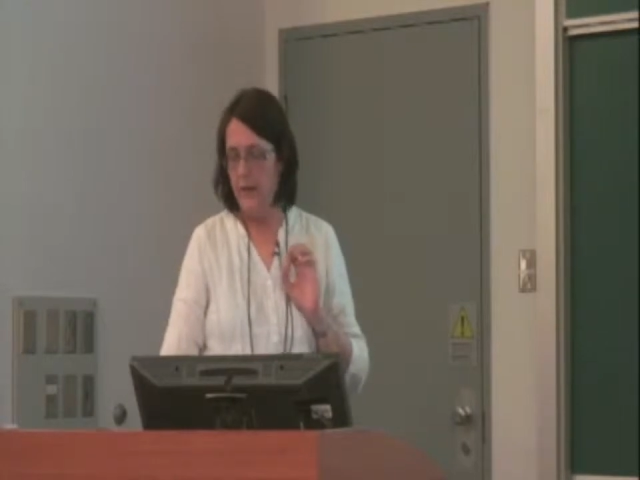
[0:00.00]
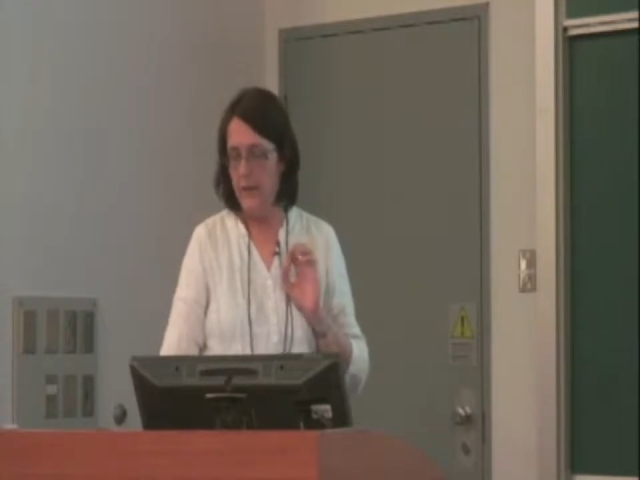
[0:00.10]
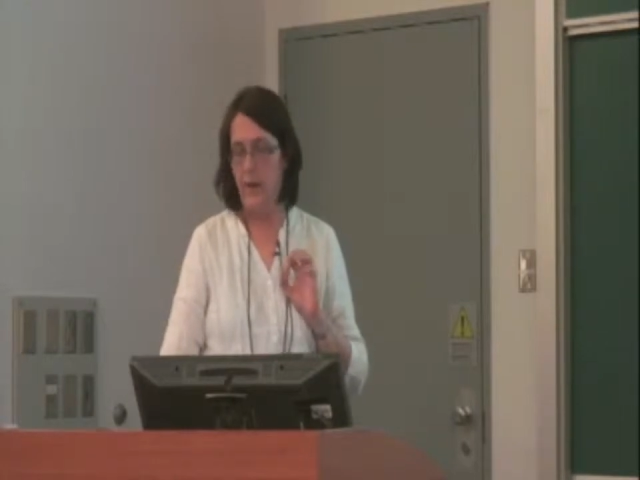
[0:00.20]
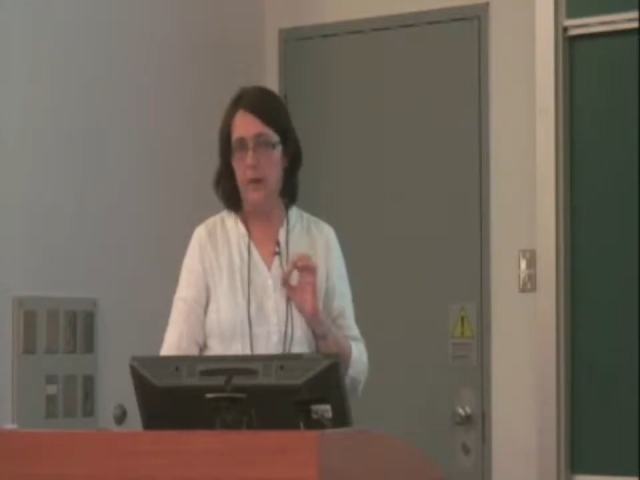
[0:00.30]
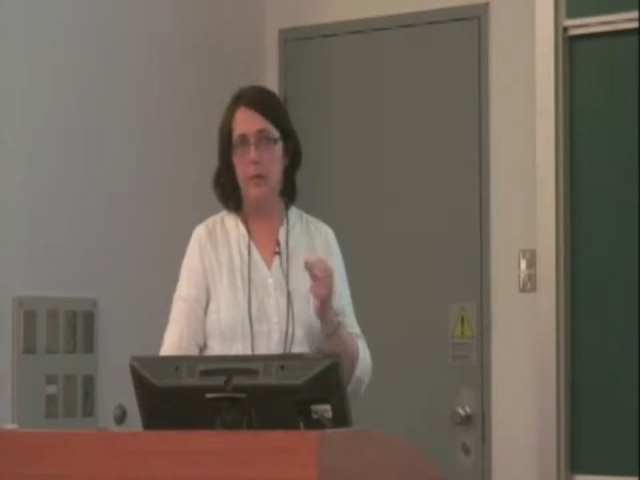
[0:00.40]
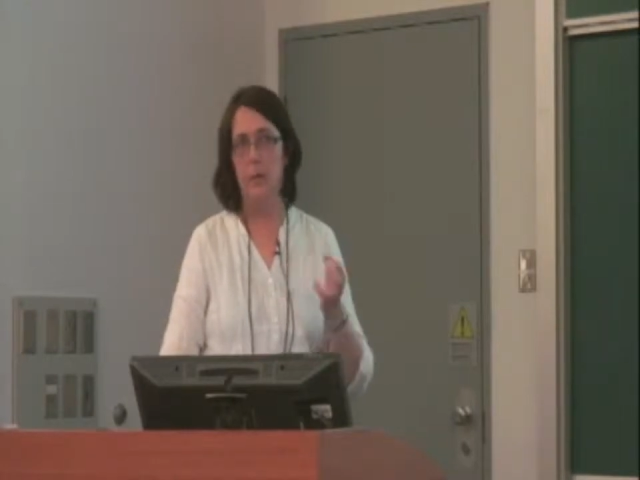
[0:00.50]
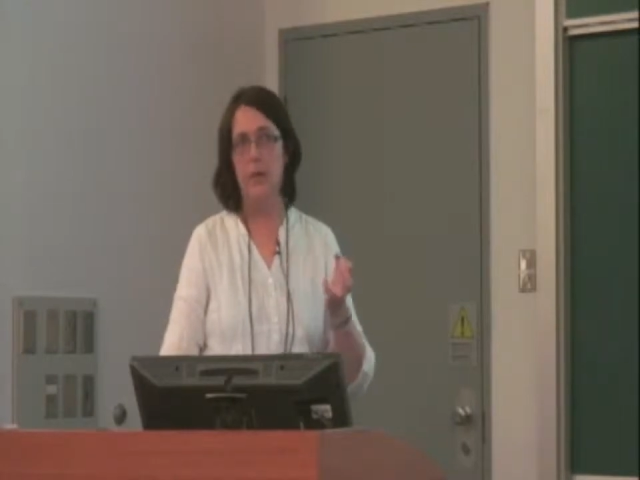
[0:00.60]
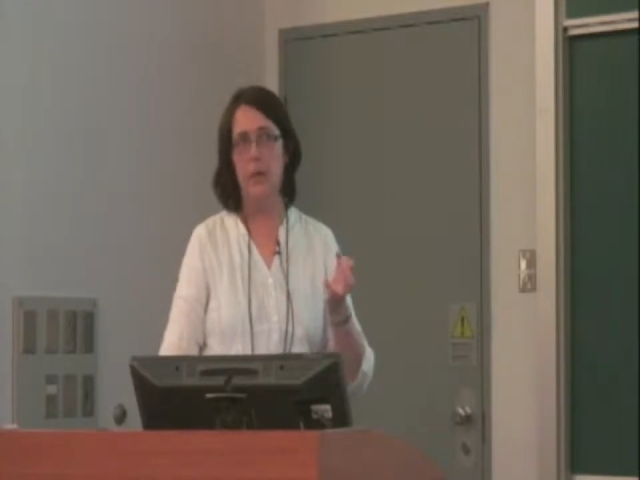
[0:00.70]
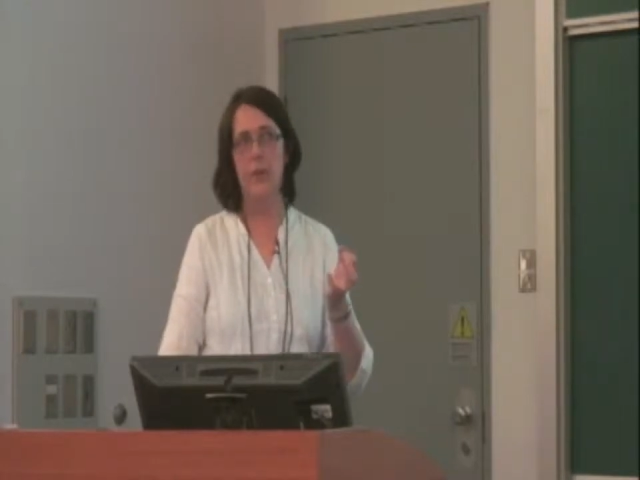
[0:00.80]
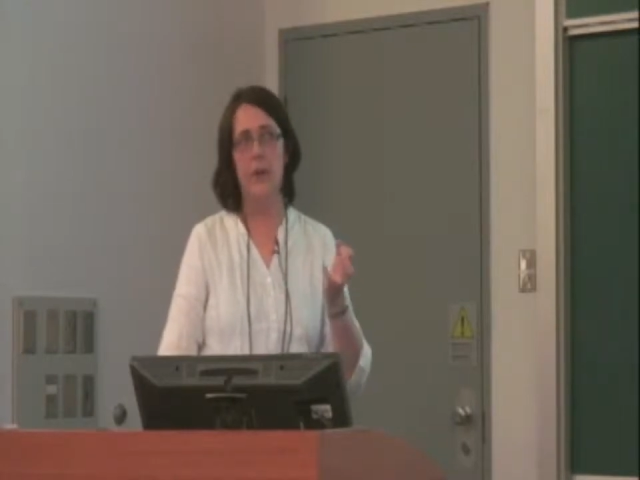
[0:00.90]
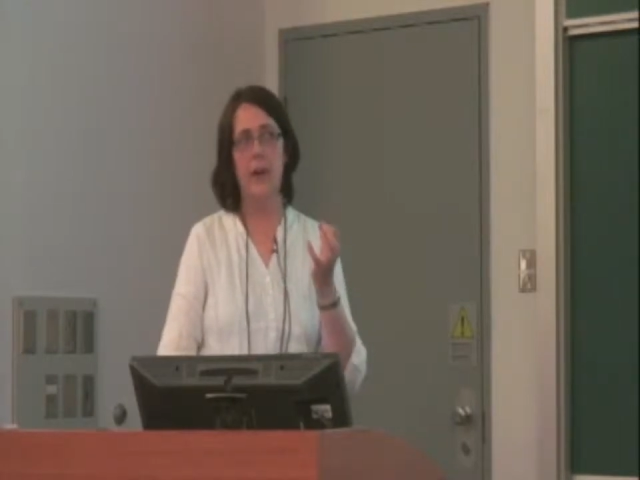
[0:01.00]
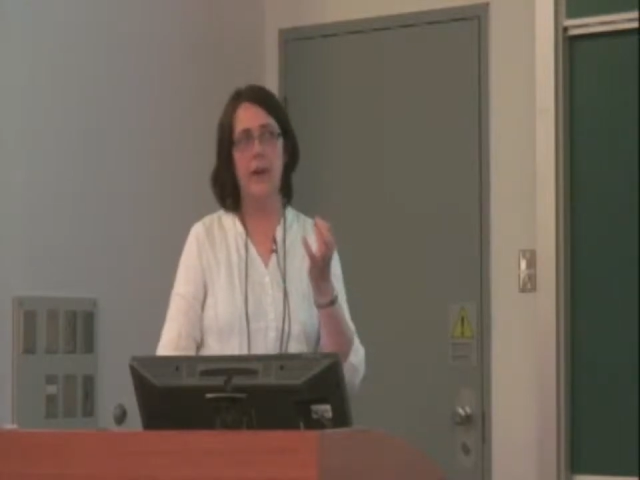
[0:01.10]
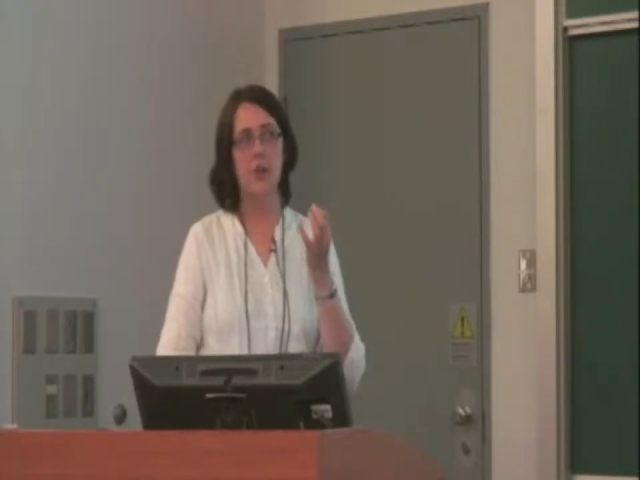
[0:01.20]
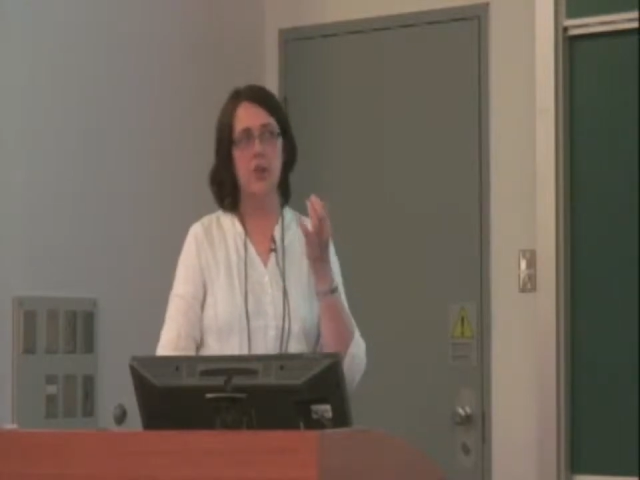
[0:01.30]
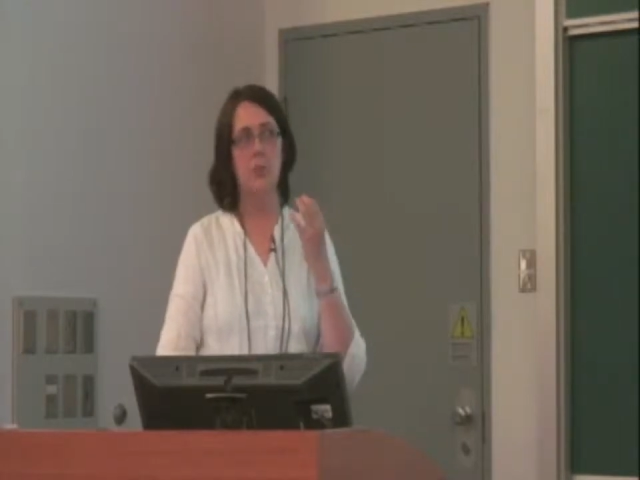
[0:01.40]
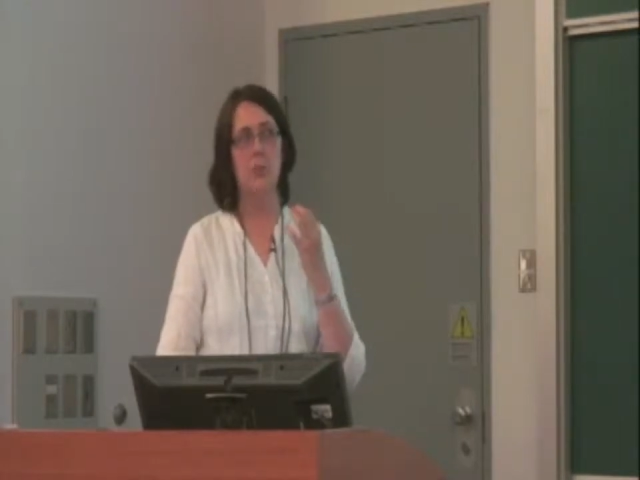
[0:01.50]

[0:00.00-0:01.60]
thing because there she